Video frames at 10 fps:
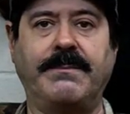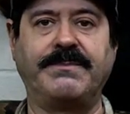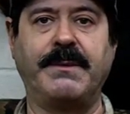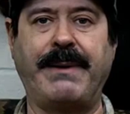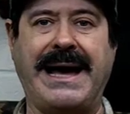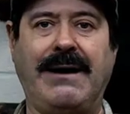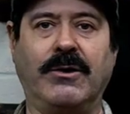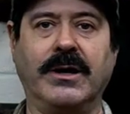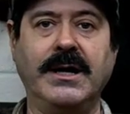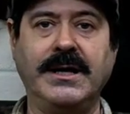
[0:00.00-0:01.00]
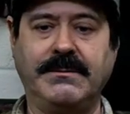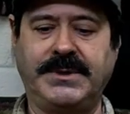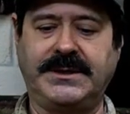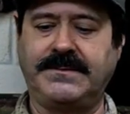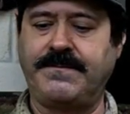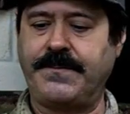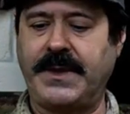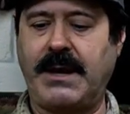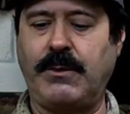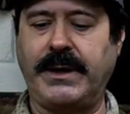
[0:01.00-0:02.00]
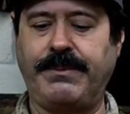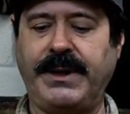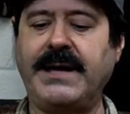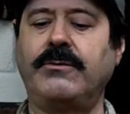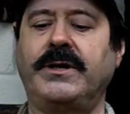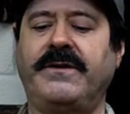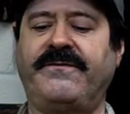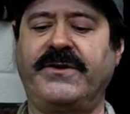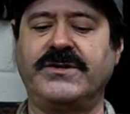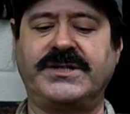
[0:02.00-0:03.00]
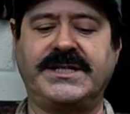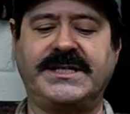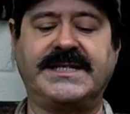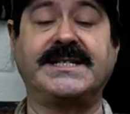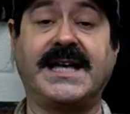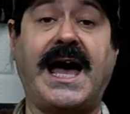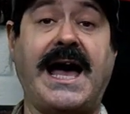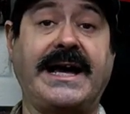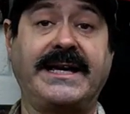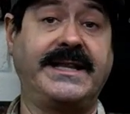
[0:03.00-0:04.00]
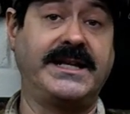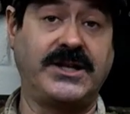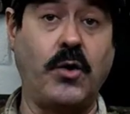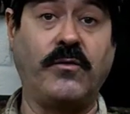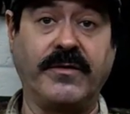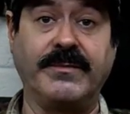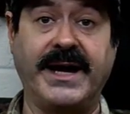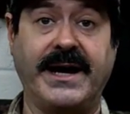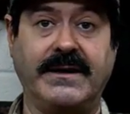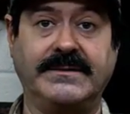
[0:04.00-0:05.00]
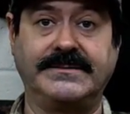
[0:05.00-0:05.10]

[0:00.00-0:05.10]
the power. But I want to play with it first as it's stock, and then go from there.